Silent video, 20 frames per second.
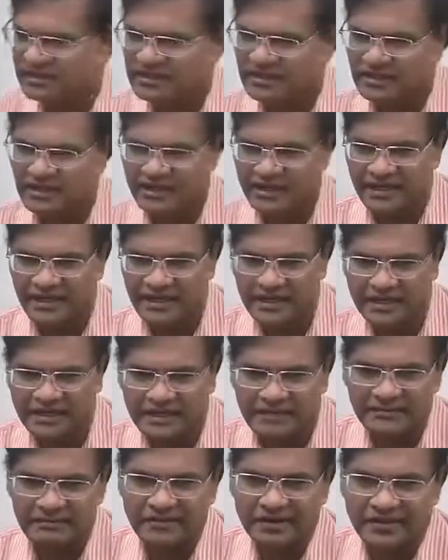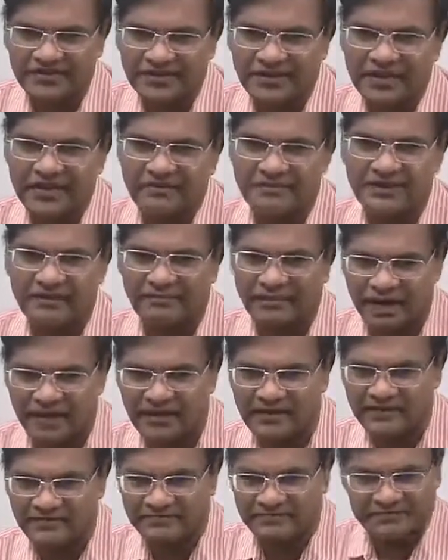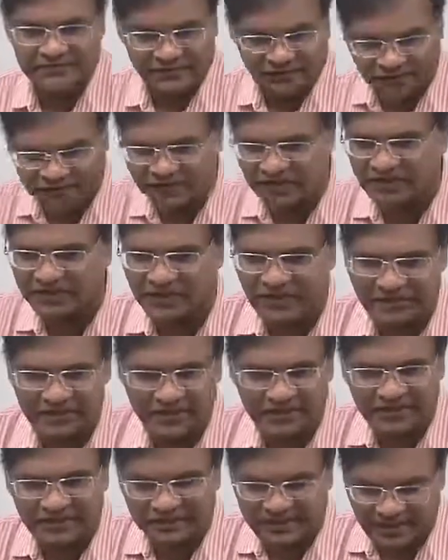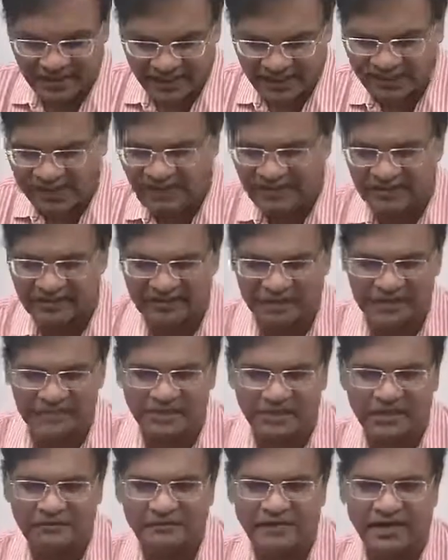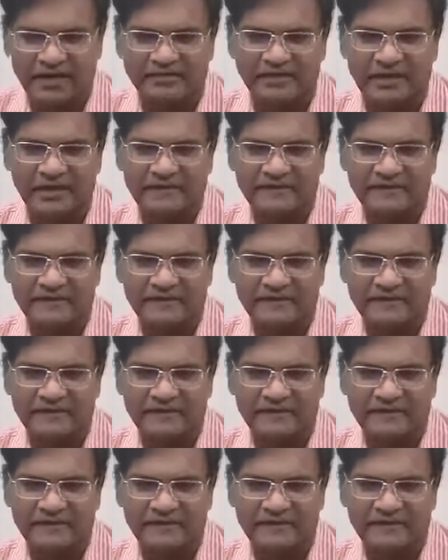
regarding the passing of the bill, which we shall be discussing later also as part of Parliament.